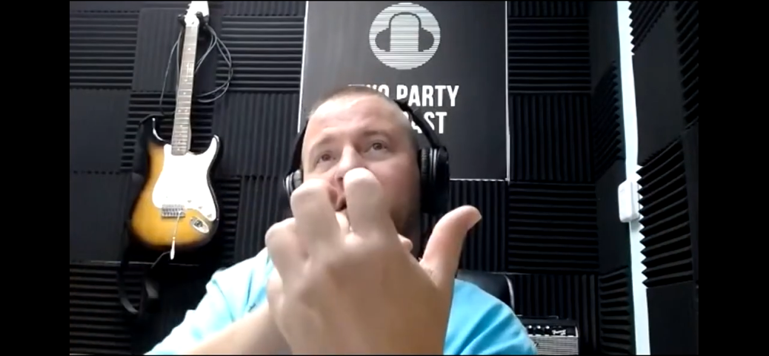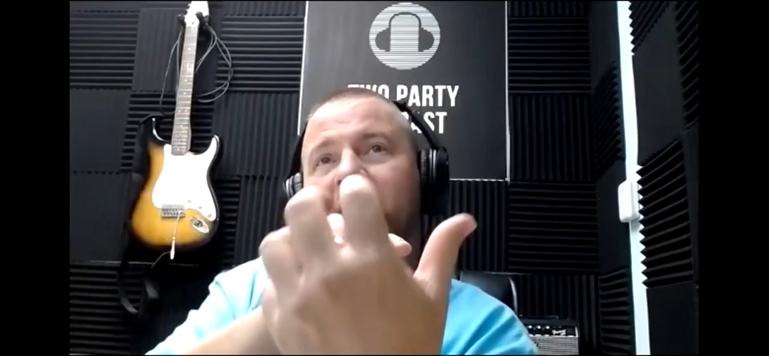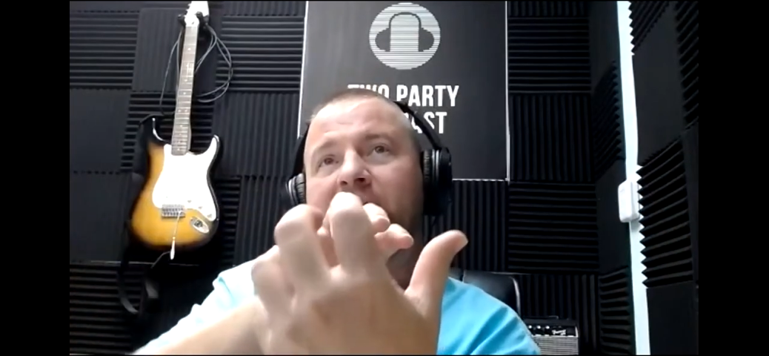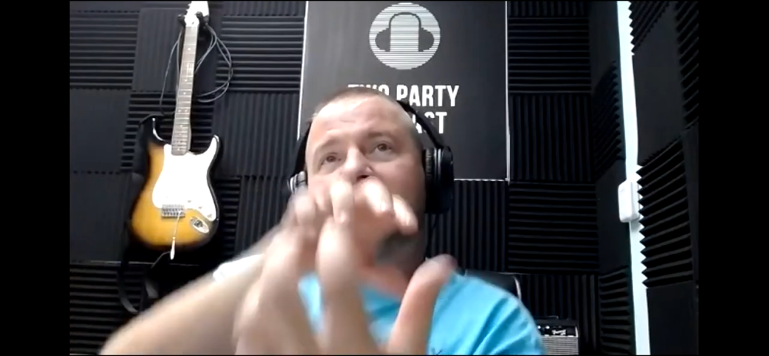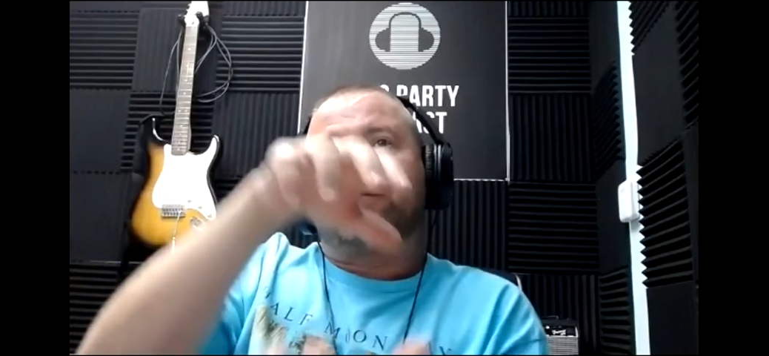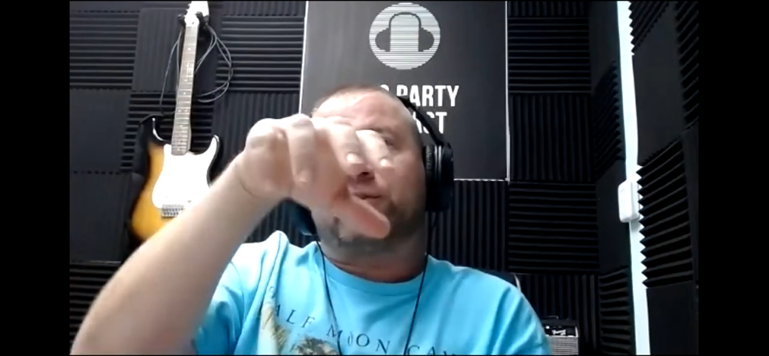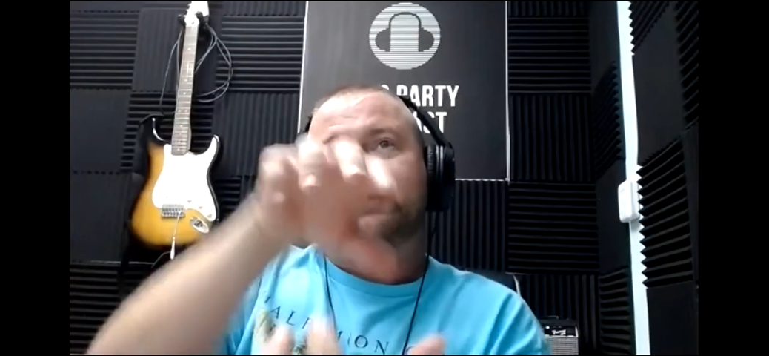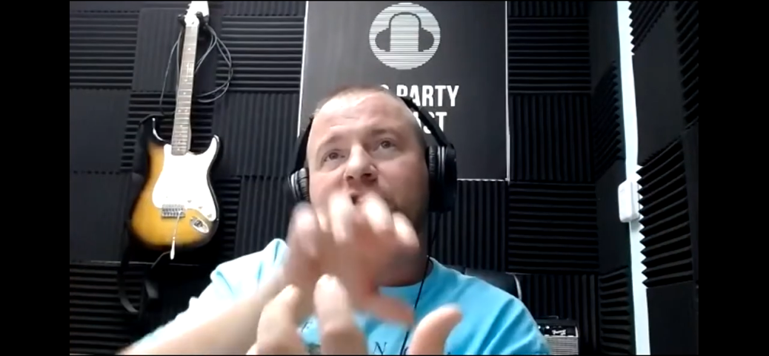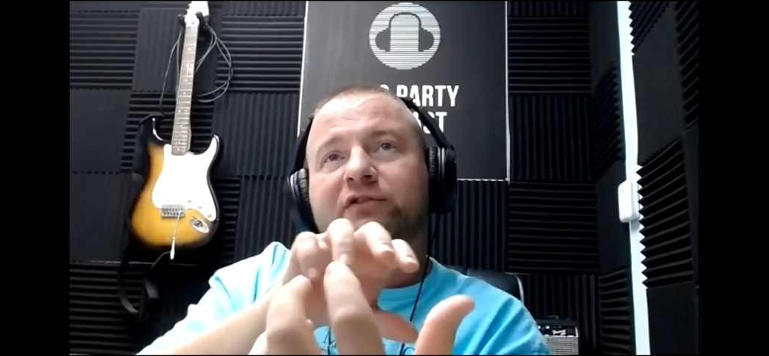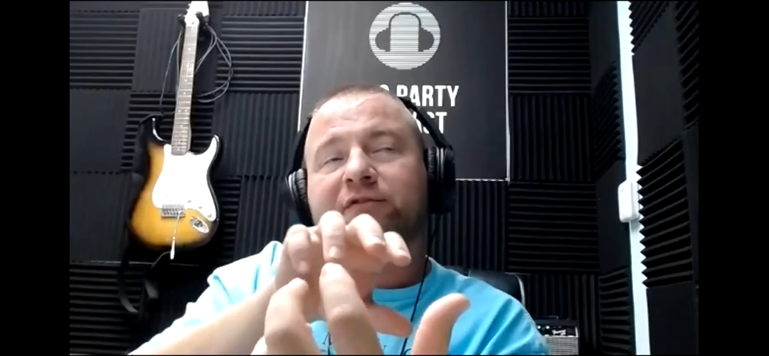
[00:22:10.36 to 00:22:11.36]
a different
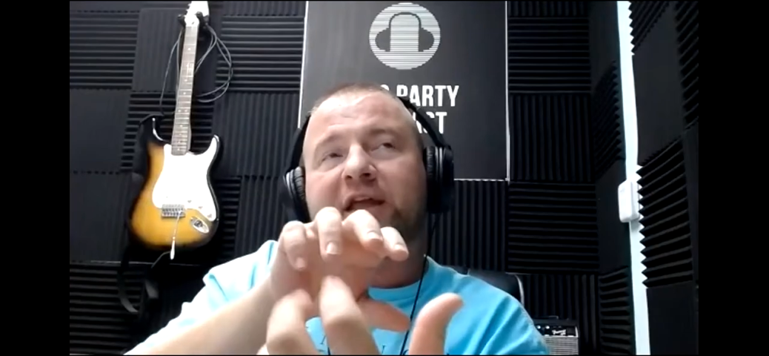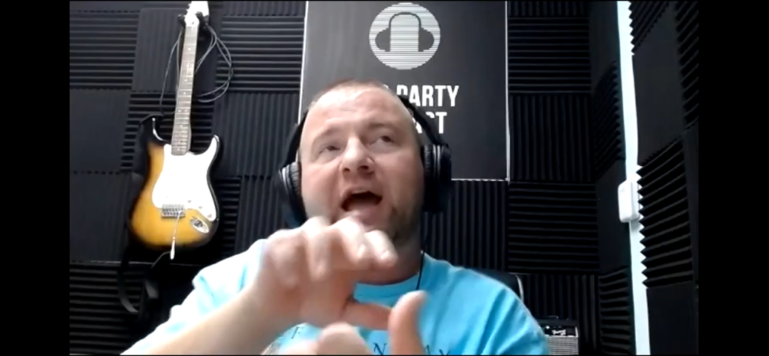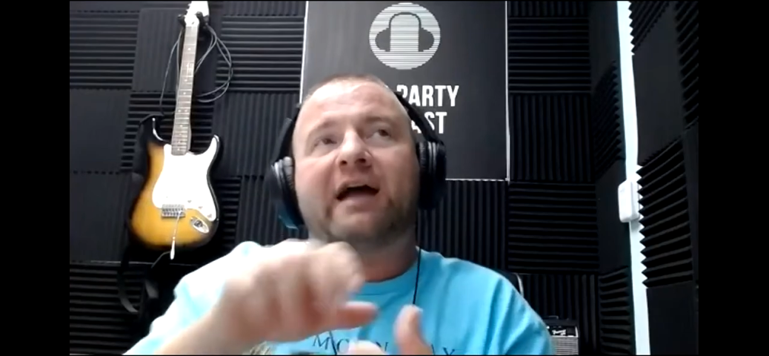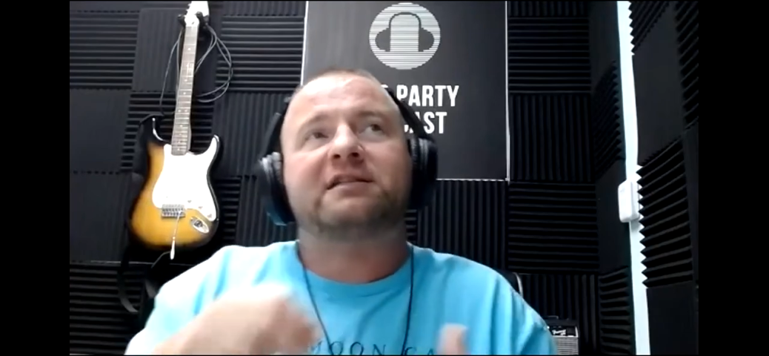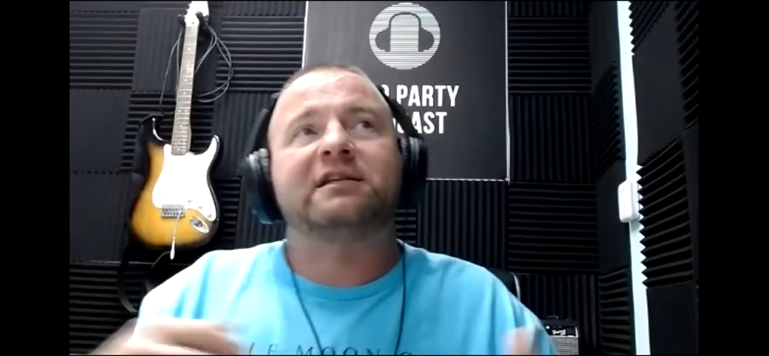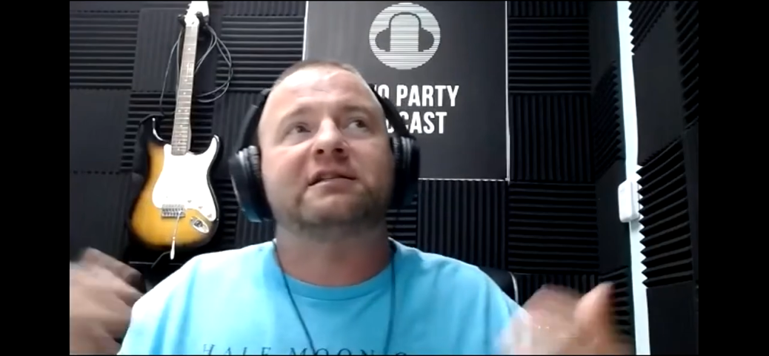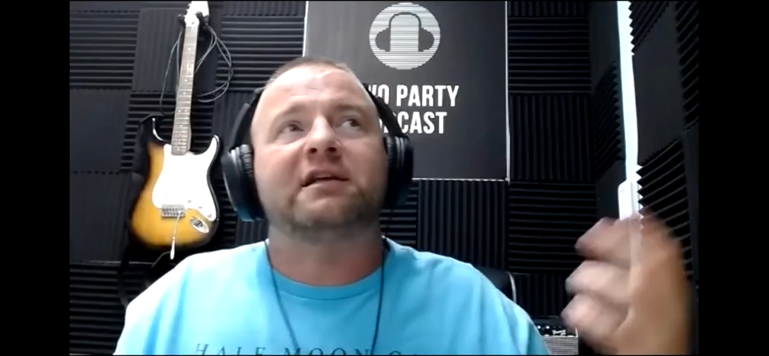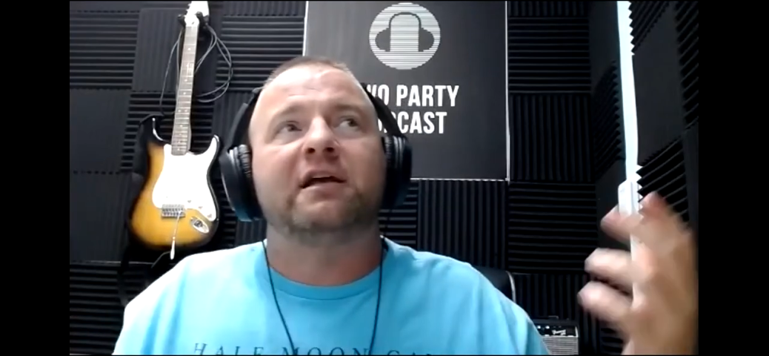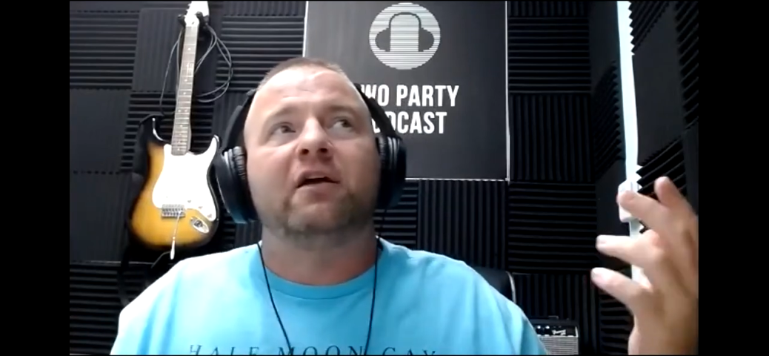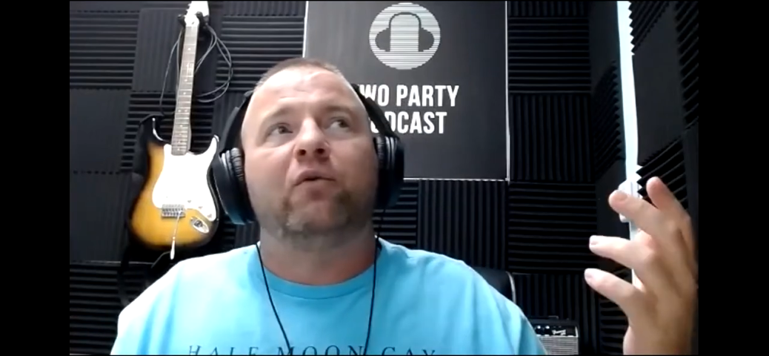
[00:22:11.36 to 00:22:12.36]
tilt of the axis,
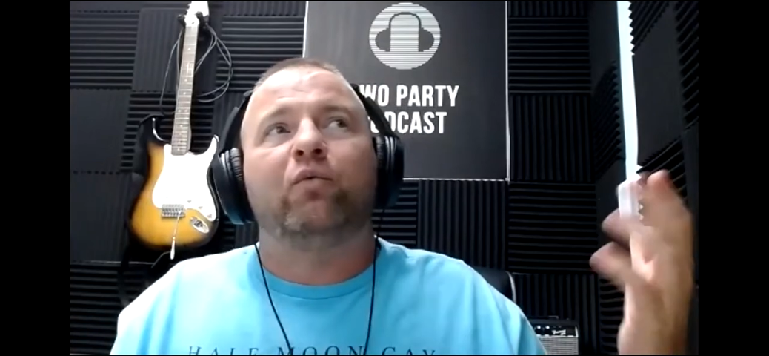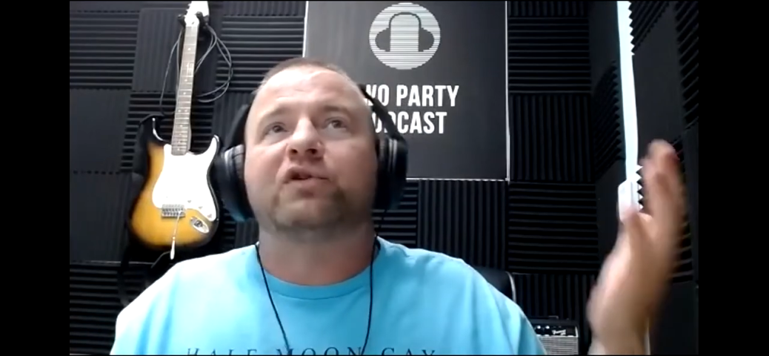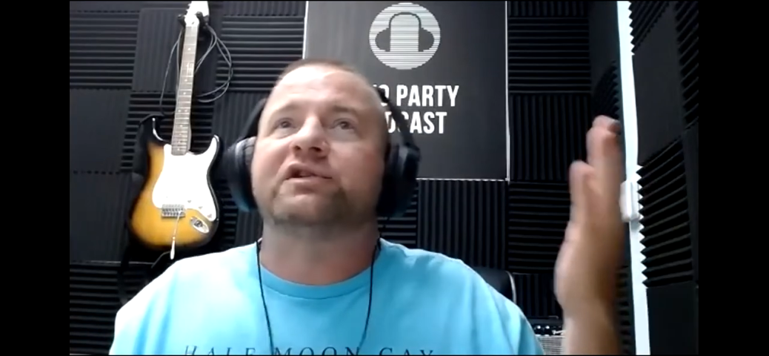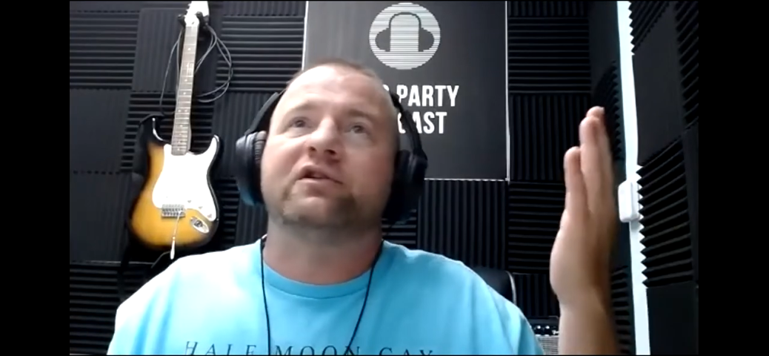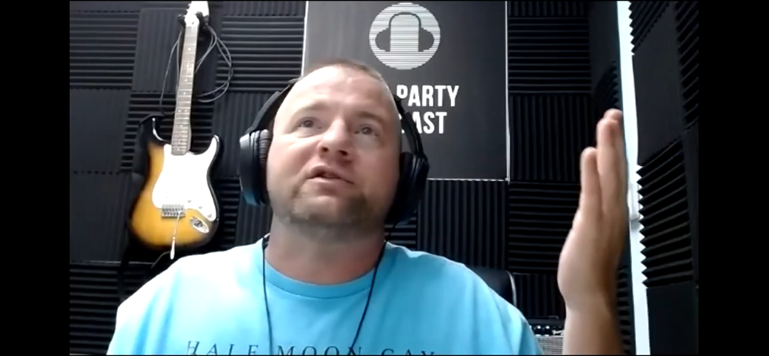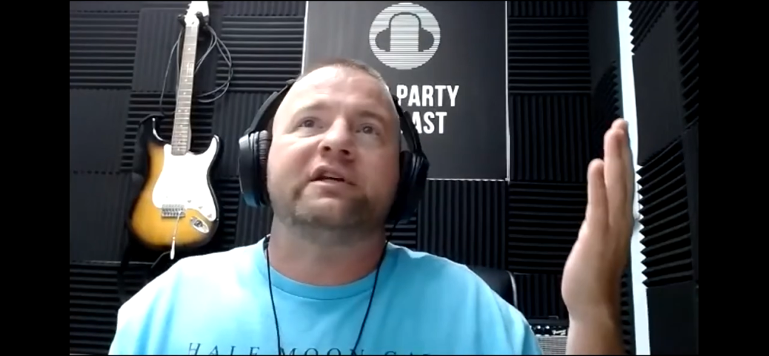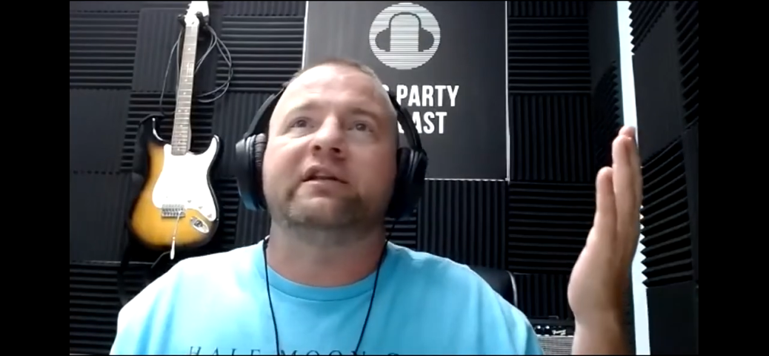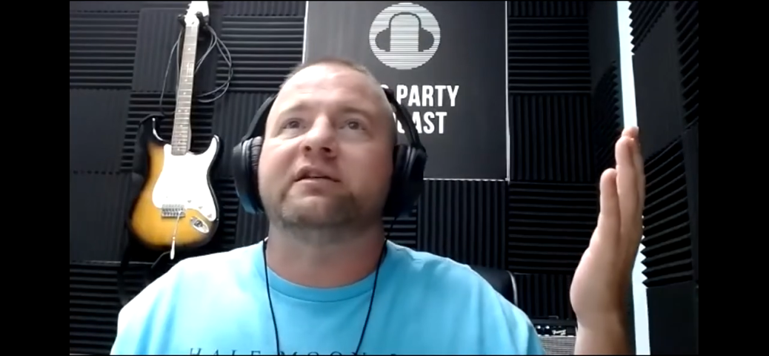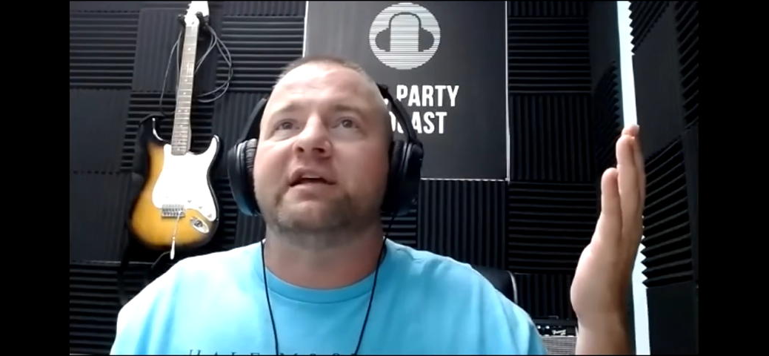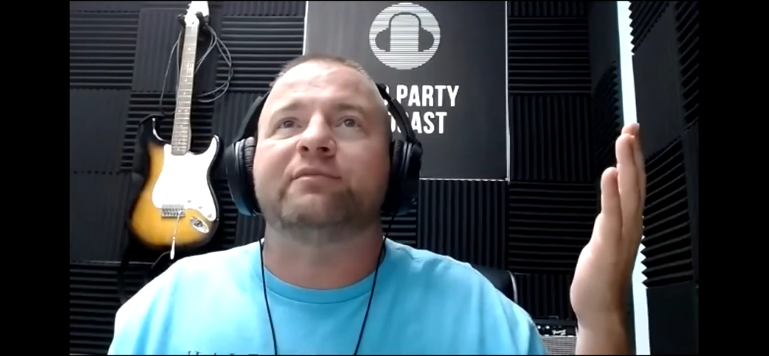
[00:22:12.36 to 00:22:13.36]
we're still seeing
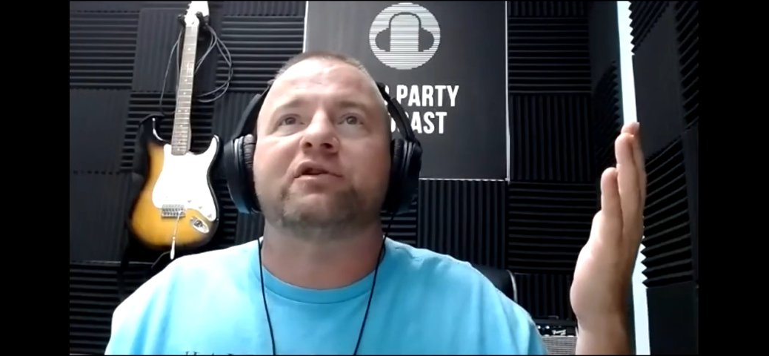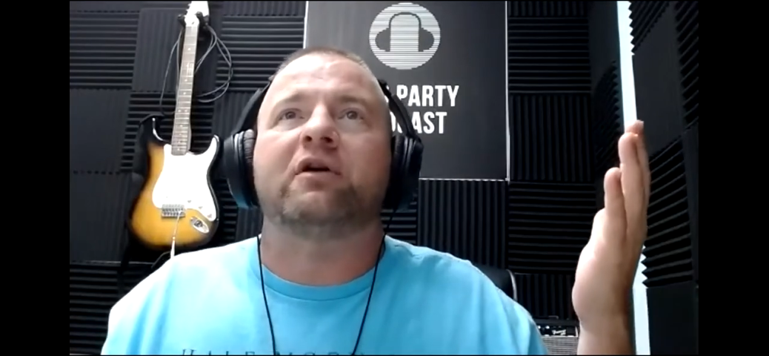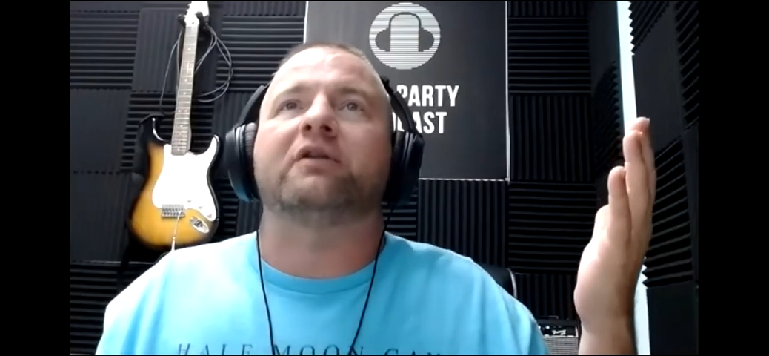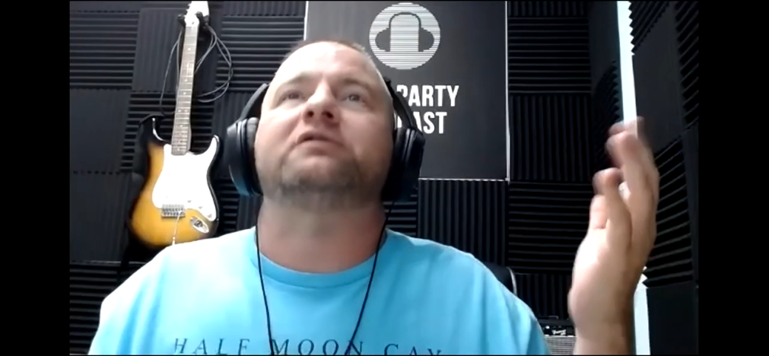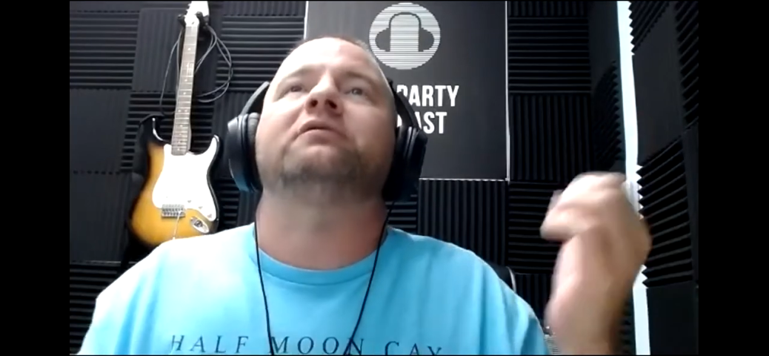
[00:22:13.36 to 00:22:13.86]
the same stars.